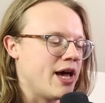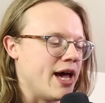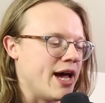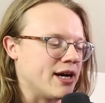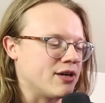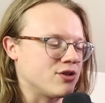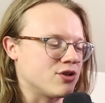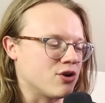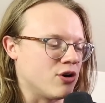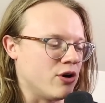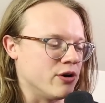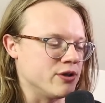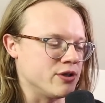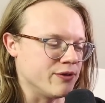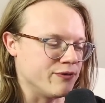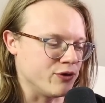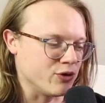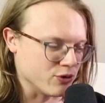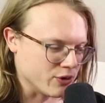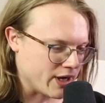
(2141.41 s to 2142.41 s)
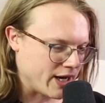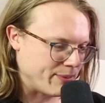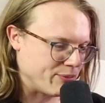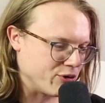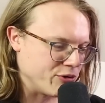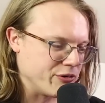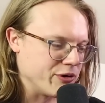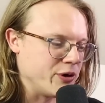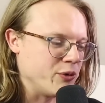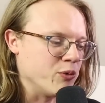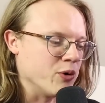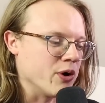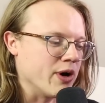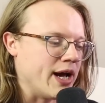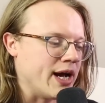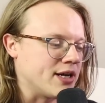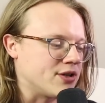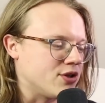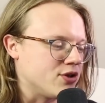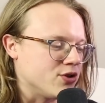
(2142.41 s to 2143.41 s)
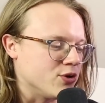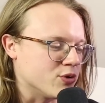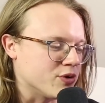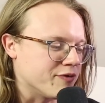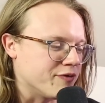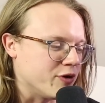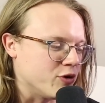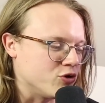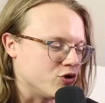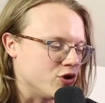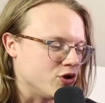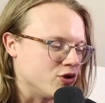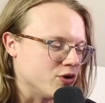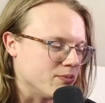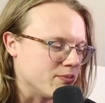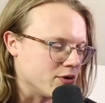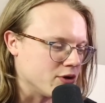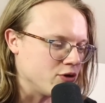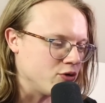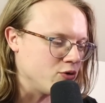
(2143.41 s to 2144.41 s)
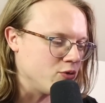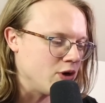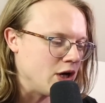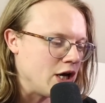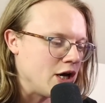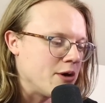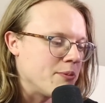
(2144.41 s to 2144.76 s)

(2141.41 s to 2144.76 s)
X cards of your library, where X is your devotion to blue.